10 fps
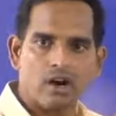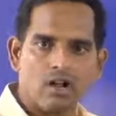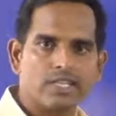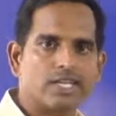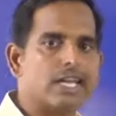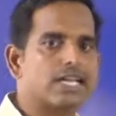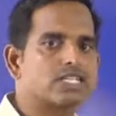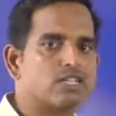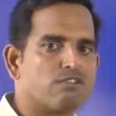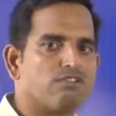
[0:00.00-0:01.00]
all the
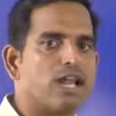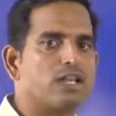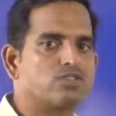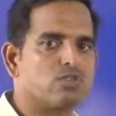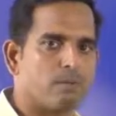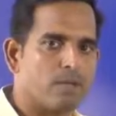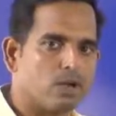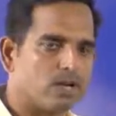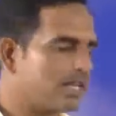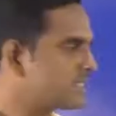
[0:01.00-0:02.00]
collection of values will be
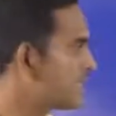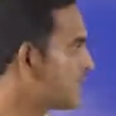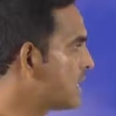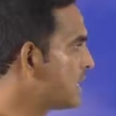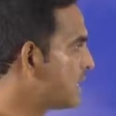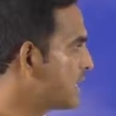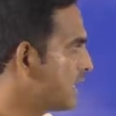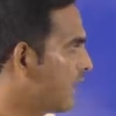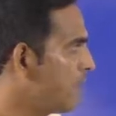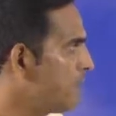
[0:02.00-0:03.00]
only a single
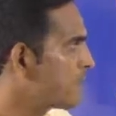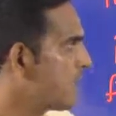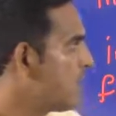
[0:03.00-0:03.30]
data type,